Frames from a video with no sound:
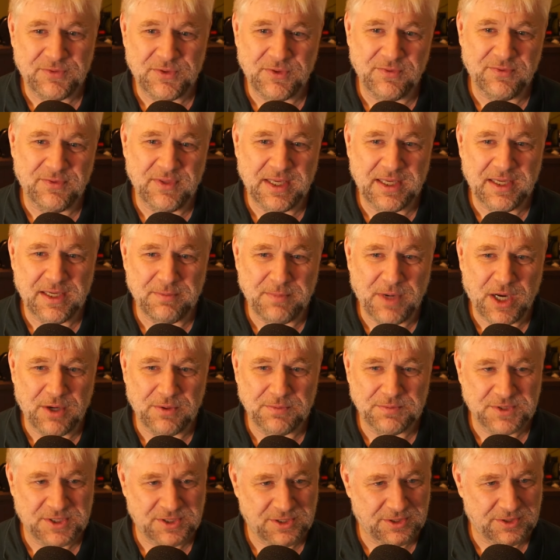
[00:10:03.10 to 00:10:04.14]
to think
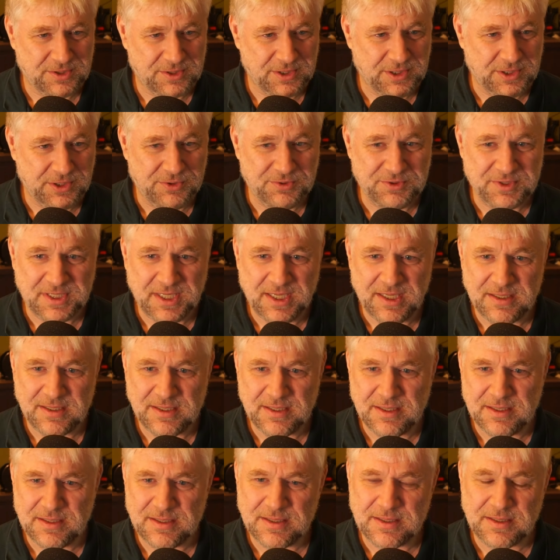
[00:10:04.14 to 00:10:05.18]
about certain use
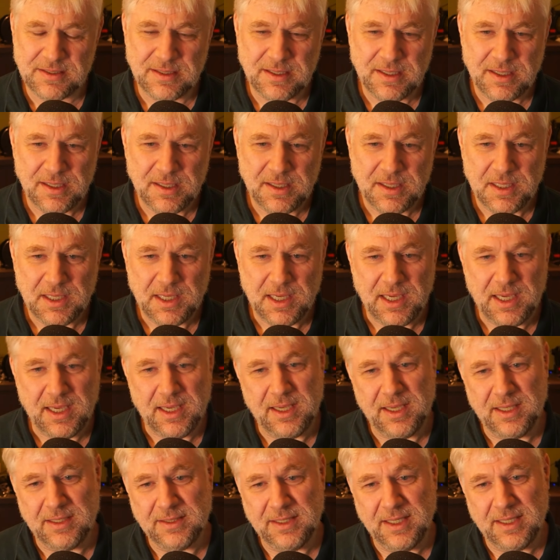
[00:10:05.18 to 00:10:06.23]
cases.
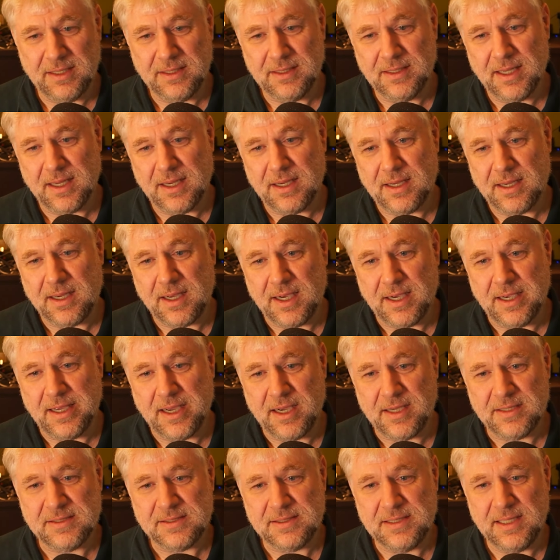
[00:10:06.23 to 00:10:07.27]
And then I
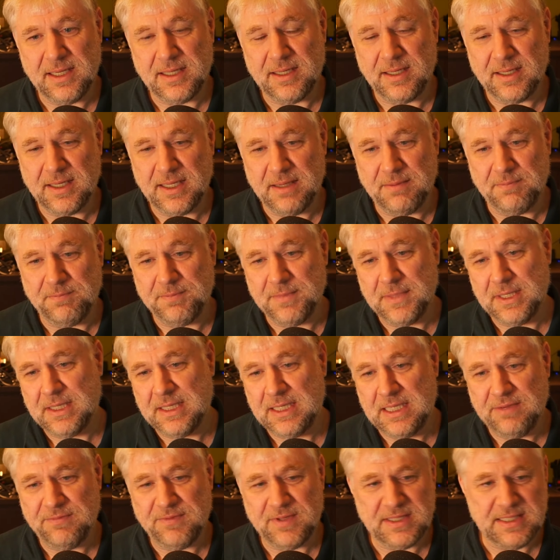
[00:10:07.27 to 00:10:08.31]
ask the LLM,
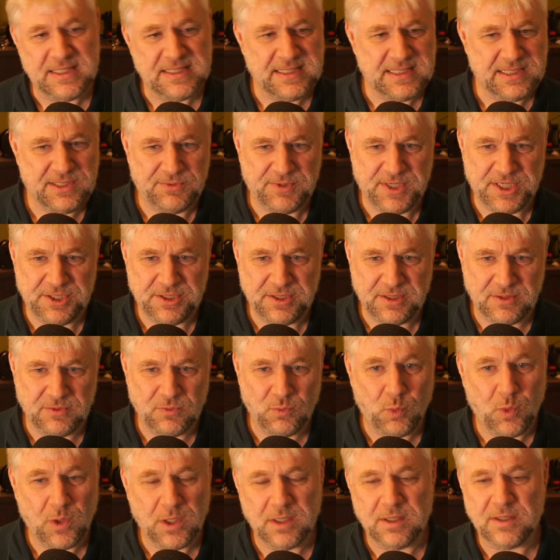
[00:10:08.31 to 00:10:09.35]
given this situation,
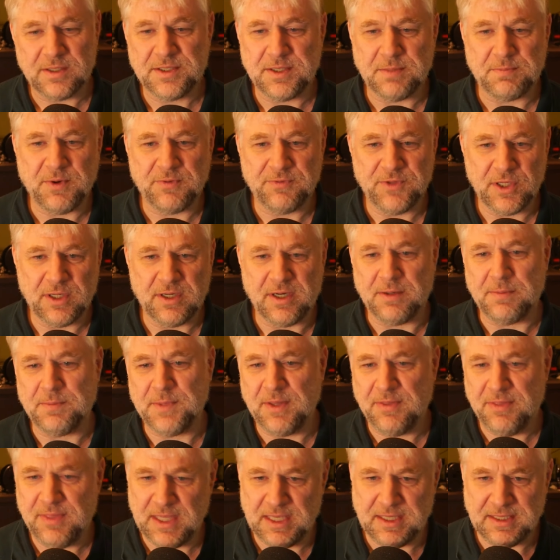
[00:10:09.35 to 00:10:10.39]
what are some of the common
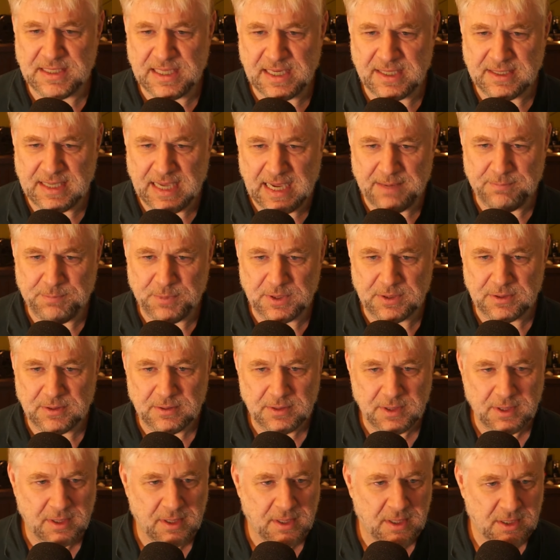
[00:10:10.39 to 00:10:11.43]
things that happen?
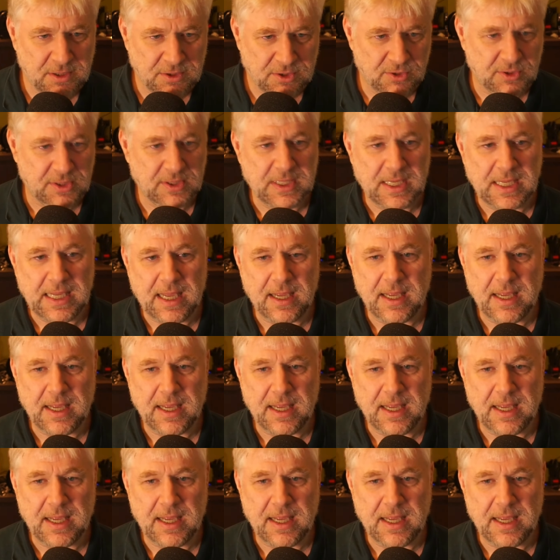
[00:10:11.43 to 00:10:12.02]
So the,